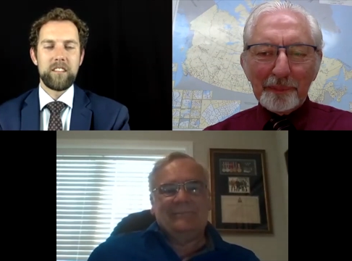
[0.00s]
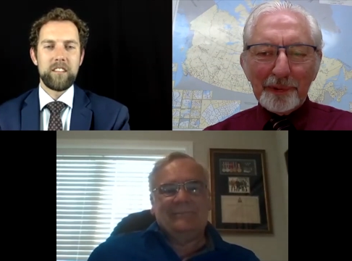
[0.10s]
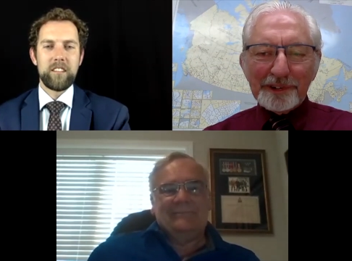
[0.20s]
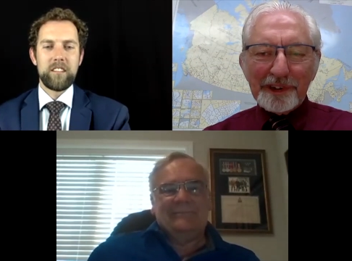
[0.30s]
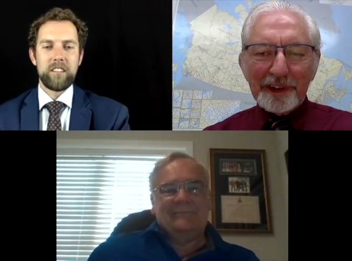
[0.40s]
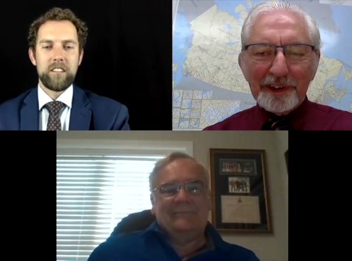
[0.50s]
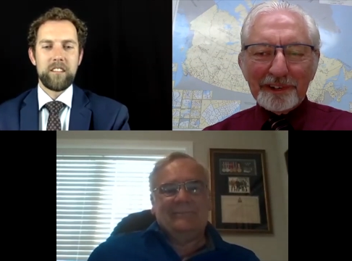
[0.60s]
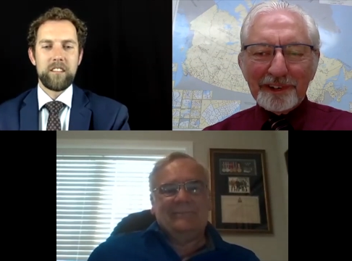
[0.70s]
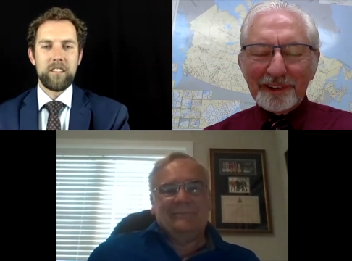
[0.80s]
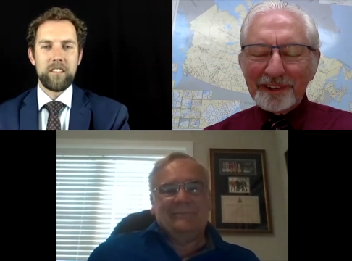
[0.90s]
Speaker 1: appreciate
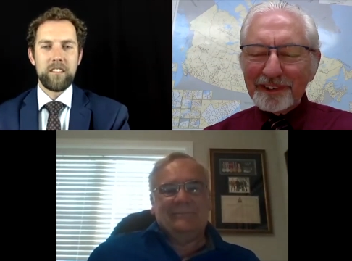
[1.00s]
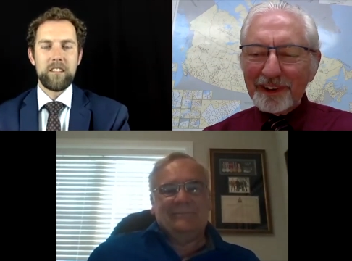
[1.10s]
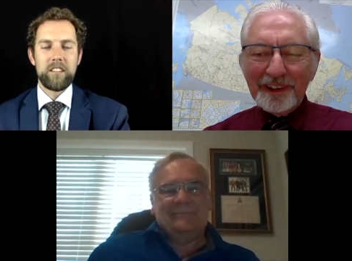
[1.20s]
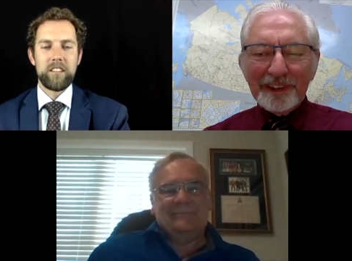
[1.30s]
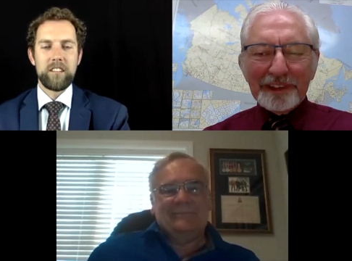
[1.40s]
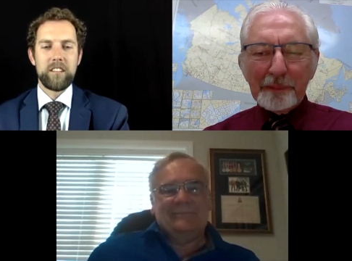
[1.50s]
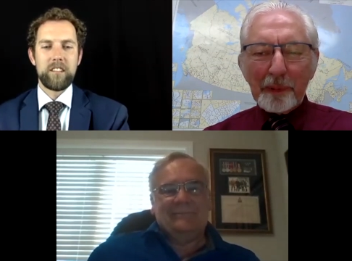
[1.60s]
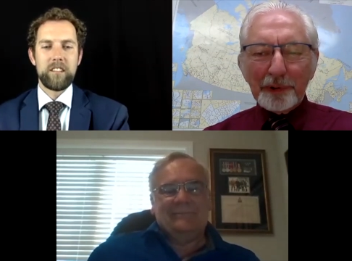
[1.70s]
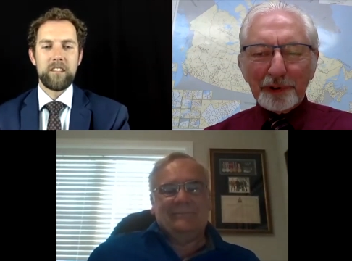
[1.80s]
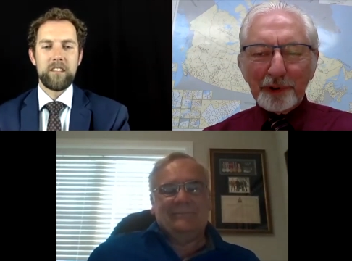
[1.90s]
it, and uh,
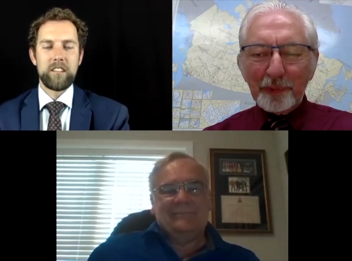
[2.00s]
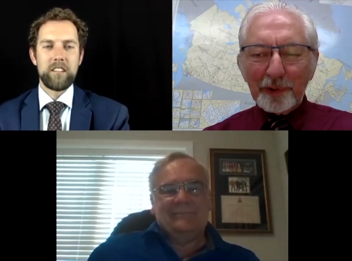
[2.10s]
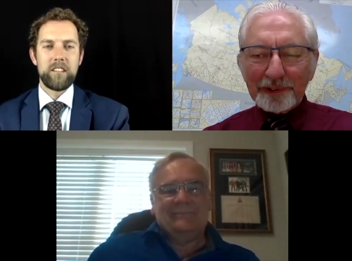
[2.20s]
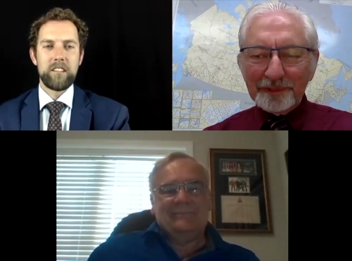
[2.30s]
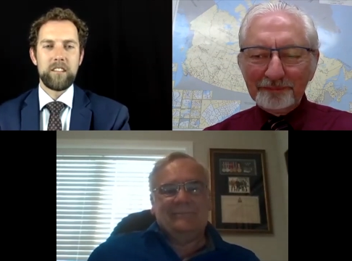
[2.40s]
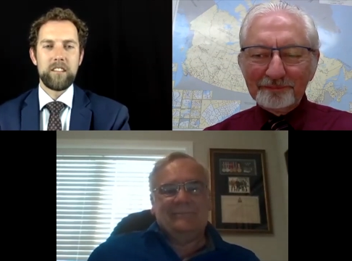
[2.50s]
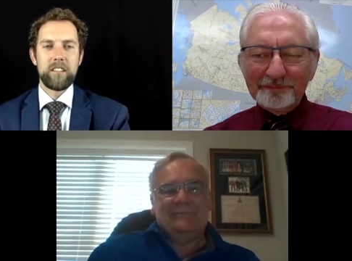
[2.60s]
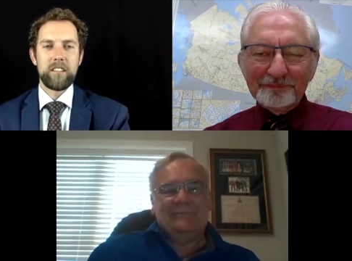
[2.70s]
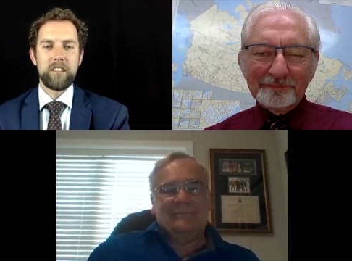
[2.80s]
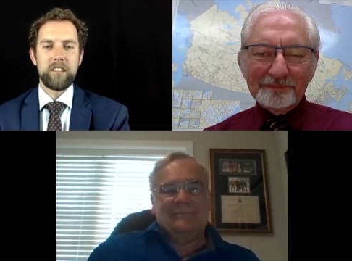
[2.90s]
keep up your good work.
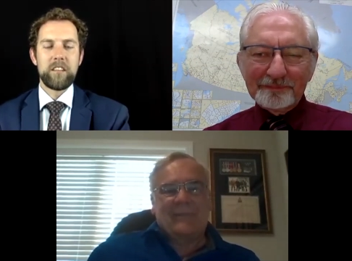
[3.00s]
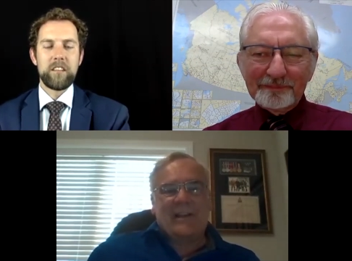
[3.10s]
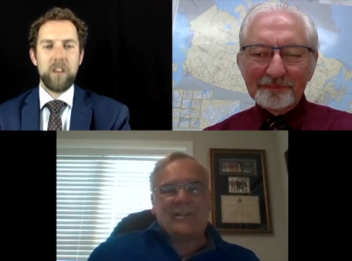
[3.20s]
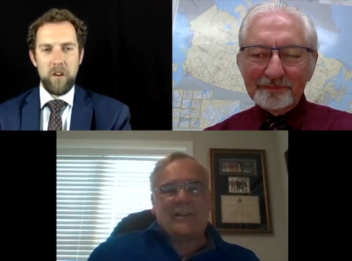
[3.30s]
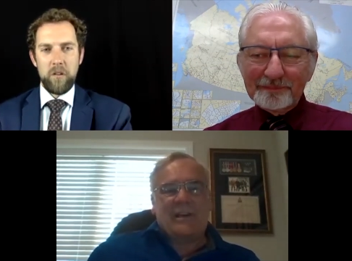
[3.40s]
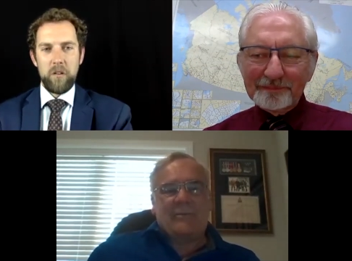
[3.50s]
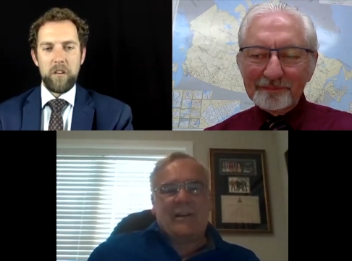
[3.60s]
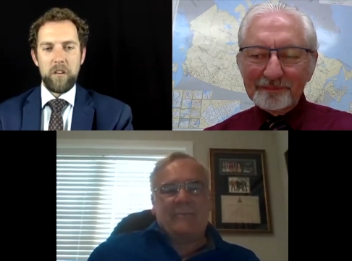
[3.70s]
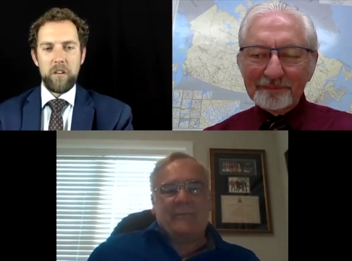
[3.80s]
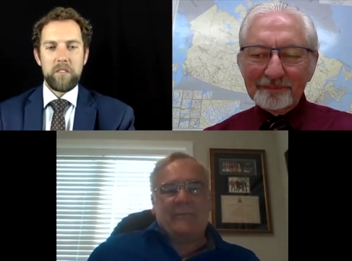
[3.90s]
Speaker 2: Thanks, uh,
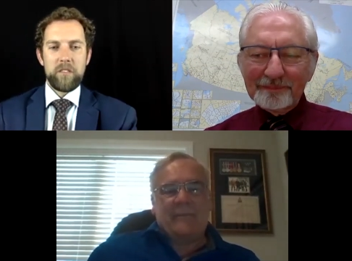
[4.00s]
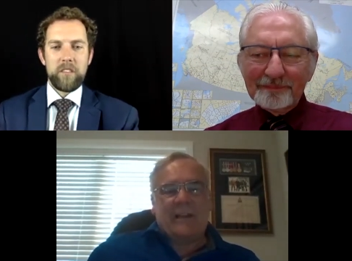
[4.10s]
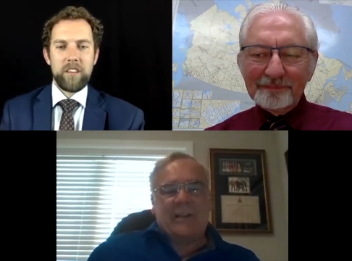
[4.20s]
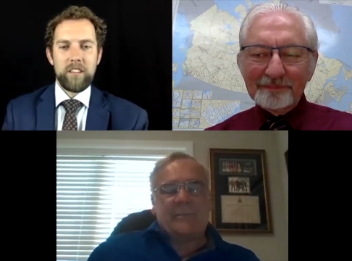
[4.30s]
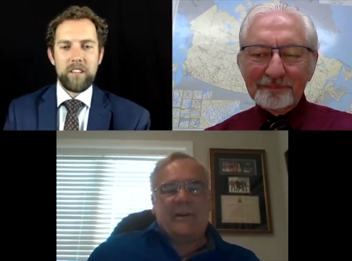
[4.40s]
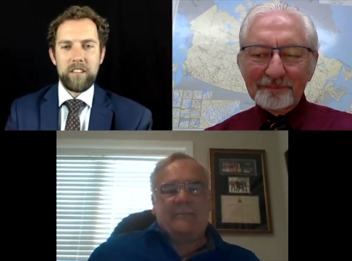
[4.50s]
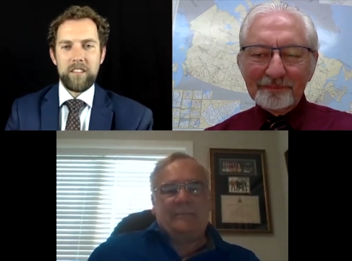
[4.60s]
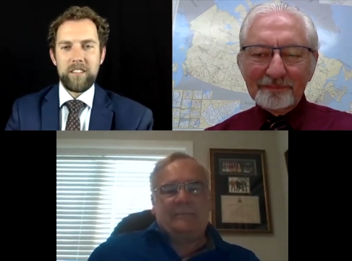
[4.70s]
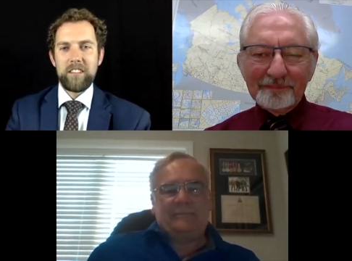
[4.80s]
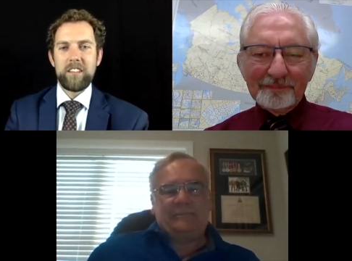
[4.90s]
Rob. Thanks, Peter.
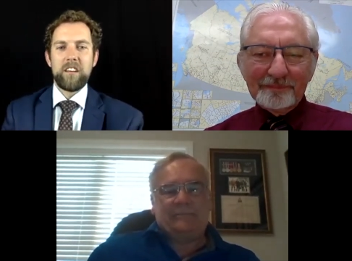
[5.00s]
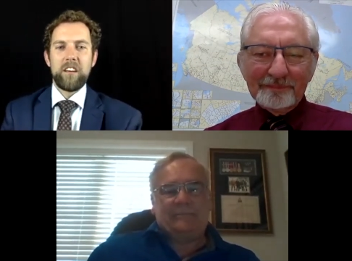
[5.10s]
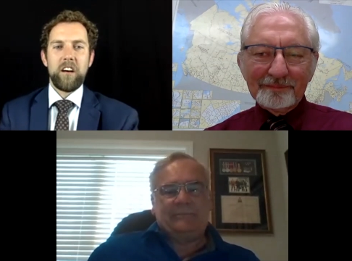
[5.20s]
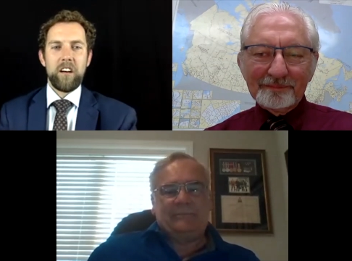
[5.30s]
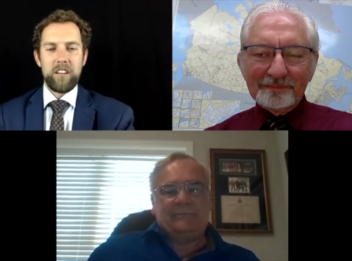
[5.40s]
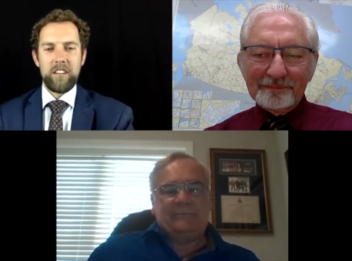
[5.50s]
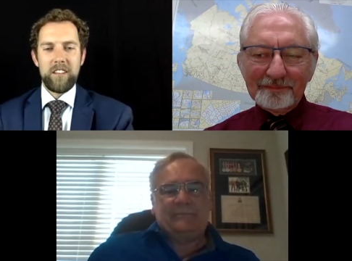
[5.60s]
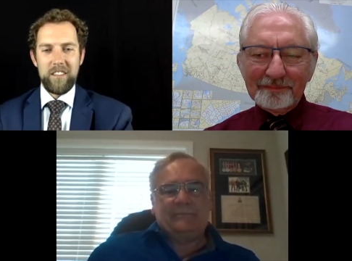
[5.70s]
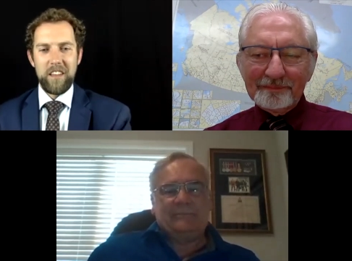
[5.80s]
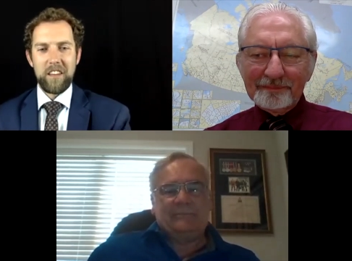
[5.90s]

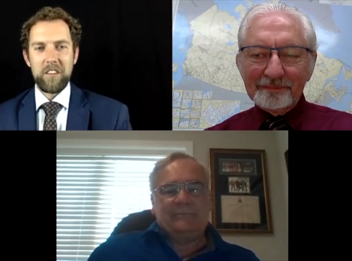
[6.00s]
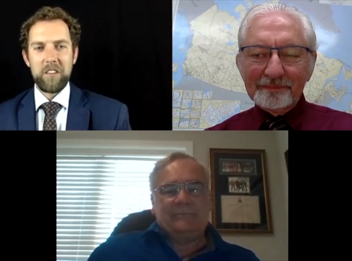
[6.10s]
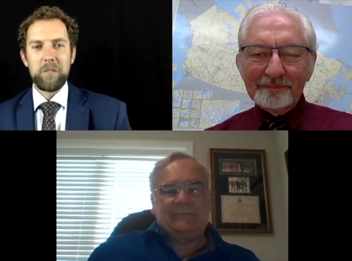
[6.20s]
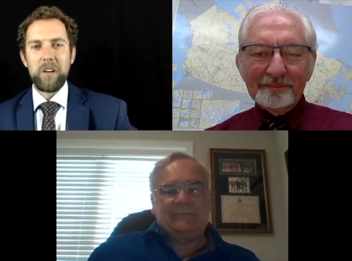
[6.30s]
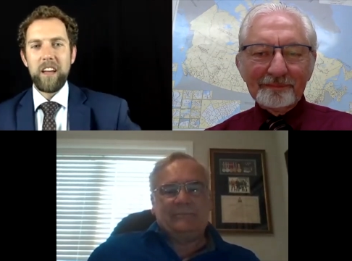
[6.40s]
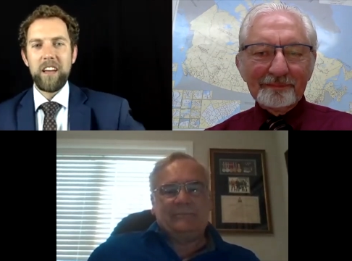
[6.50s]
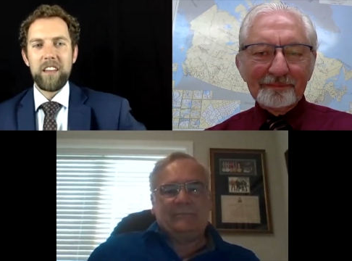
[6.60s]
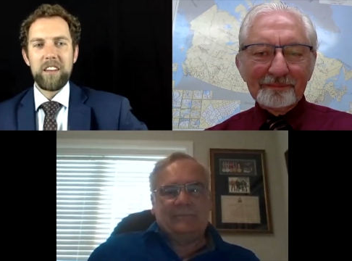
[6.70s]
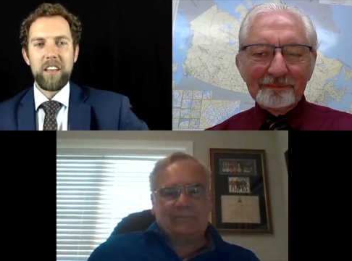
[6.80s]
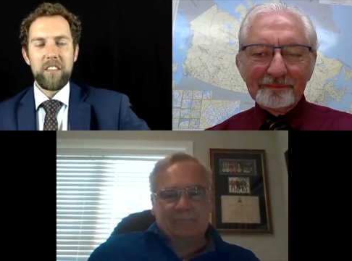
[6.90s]
Thank you. And
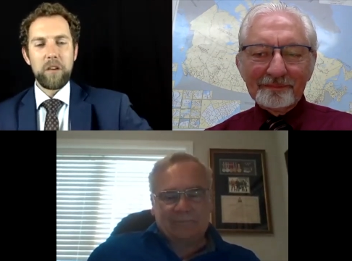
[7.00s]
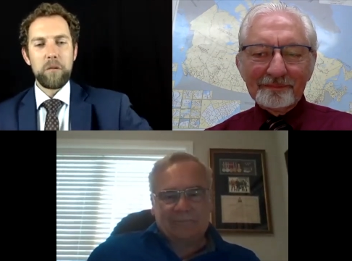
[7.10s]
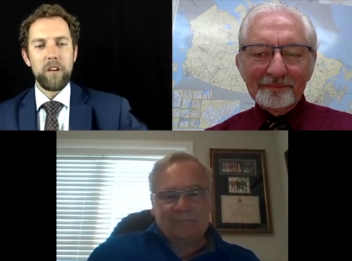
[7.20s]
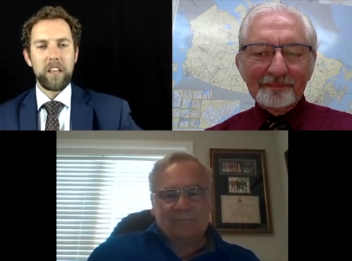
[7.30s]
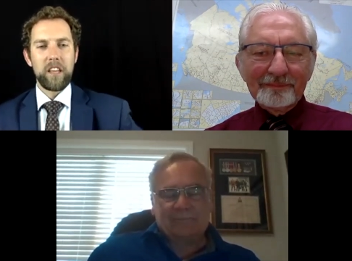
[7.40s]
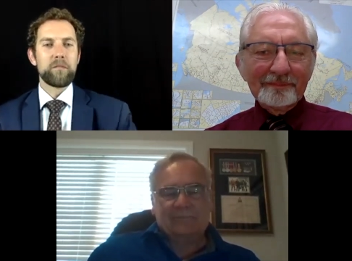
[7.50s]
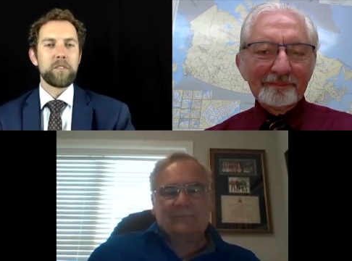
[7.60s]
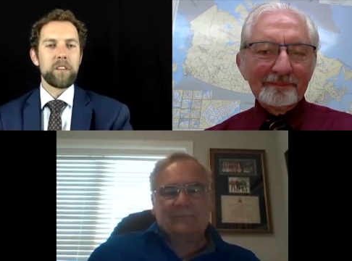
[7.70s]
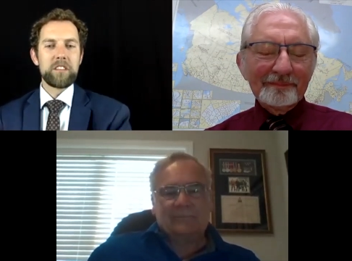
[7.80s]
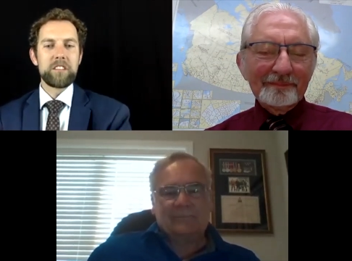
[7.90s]
uh, thank you all again for
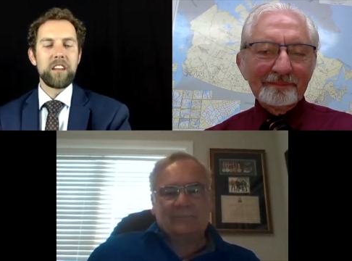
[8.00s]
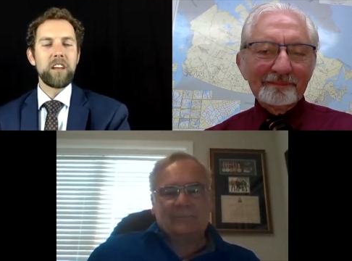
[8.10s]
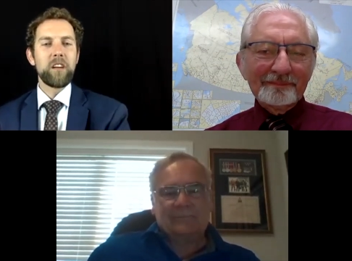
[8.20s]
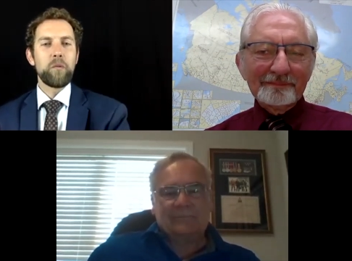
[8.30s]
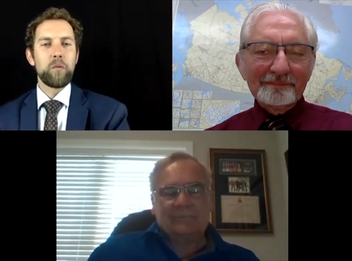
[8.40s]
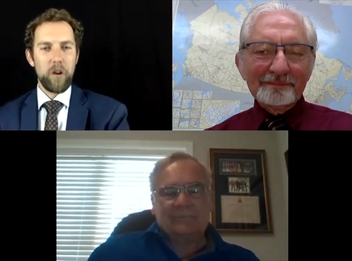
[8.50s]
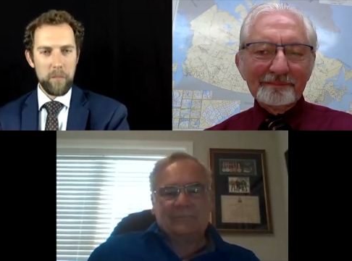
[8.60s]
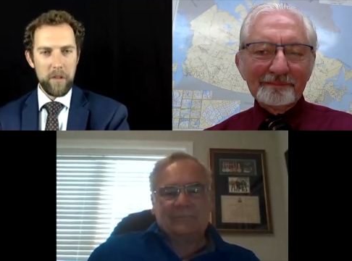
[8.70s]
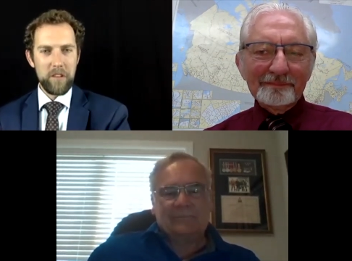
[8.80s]
listening. We hope that you'll